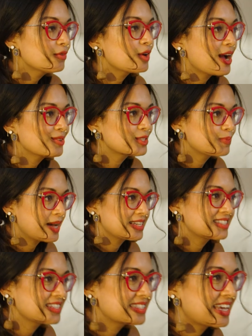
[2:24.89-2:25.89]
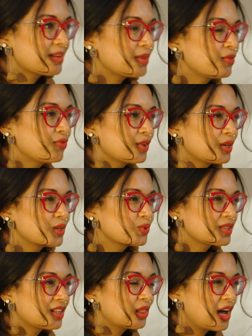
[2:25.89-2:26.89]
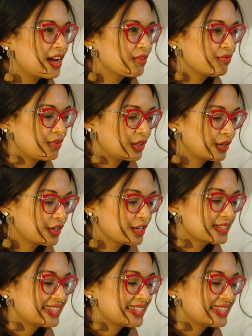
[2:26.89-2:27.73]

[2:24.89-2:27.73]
of ground spices can be filled with a lot of fillers